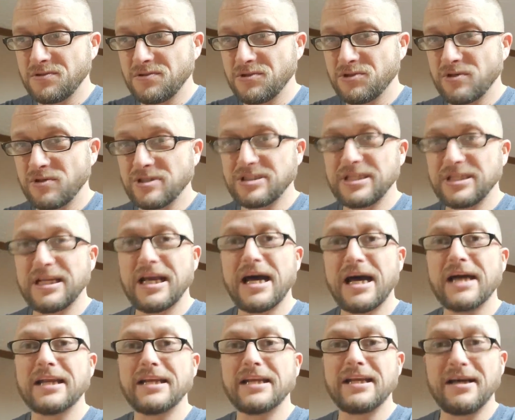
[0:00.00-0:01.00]
trusting
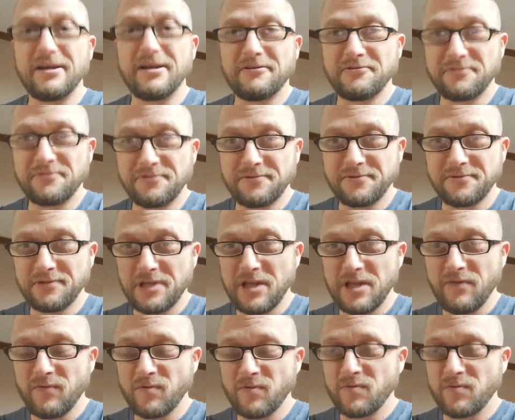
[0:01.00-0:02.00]
God enough.
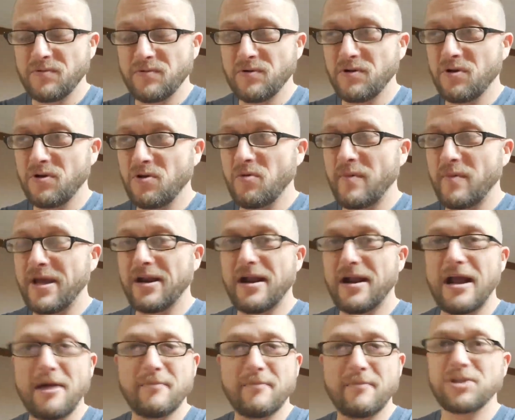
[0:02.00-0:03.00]
Even no matter
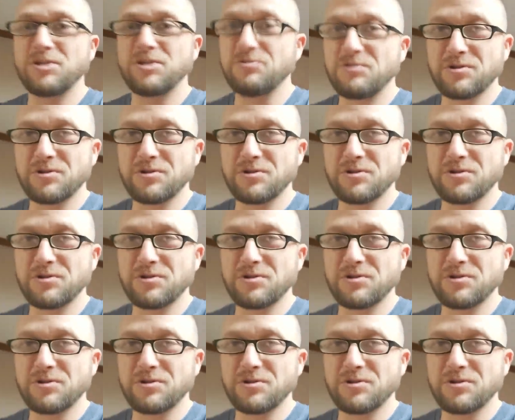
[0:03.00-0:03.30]
how much you